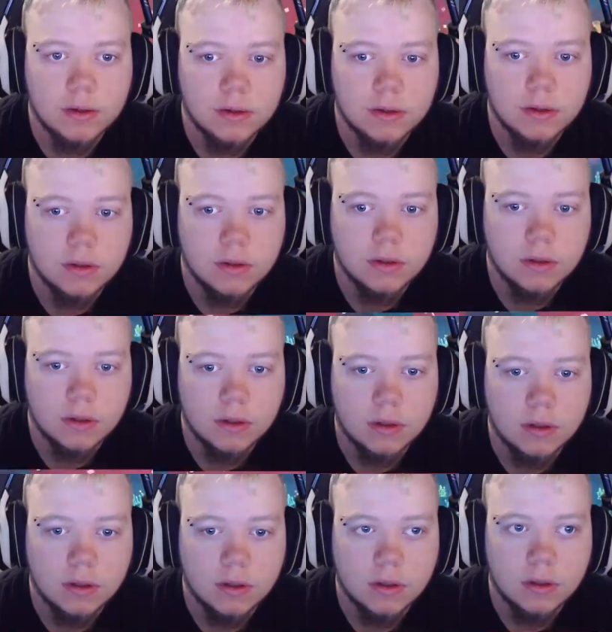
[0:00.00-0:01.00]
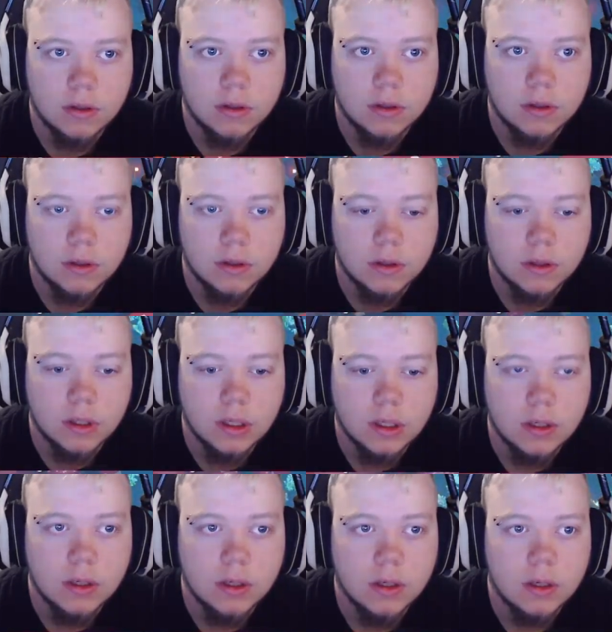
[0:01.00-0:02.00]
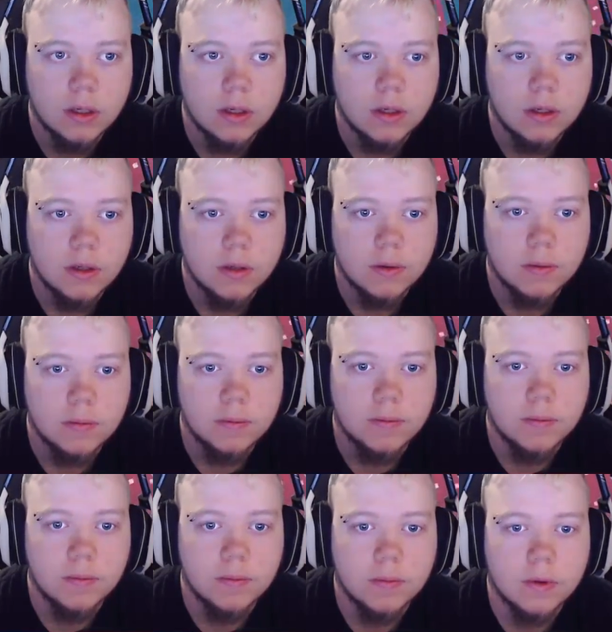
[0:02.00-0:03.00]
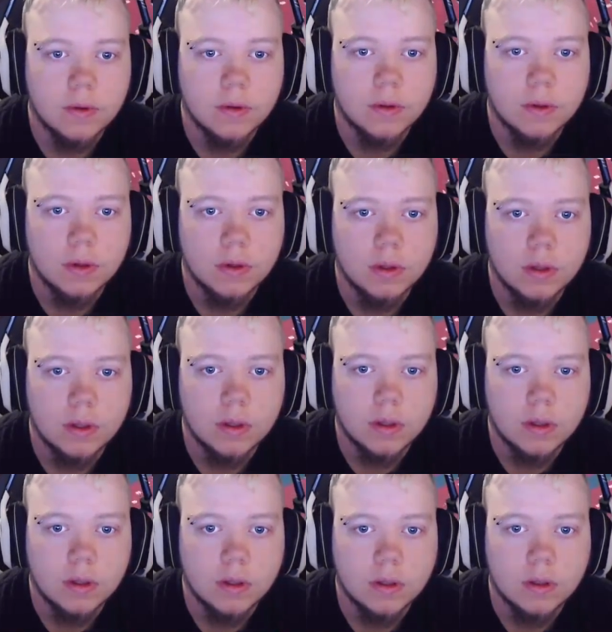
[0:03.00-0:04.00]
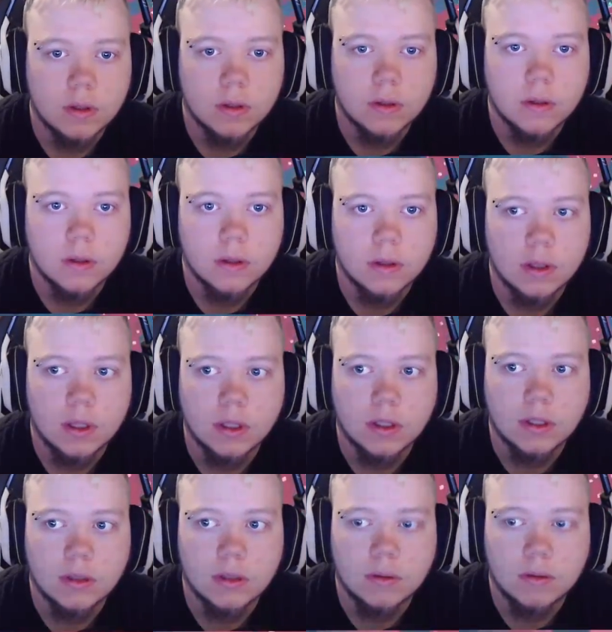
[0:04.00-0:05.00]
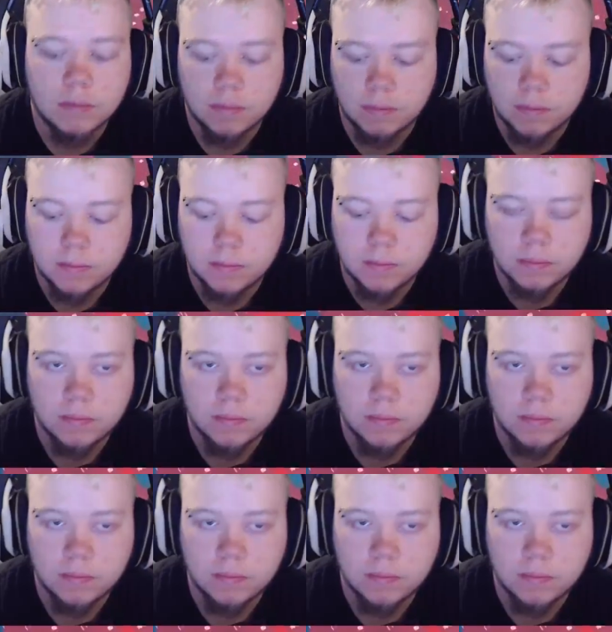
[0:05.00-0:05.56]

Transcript: (no one is talking)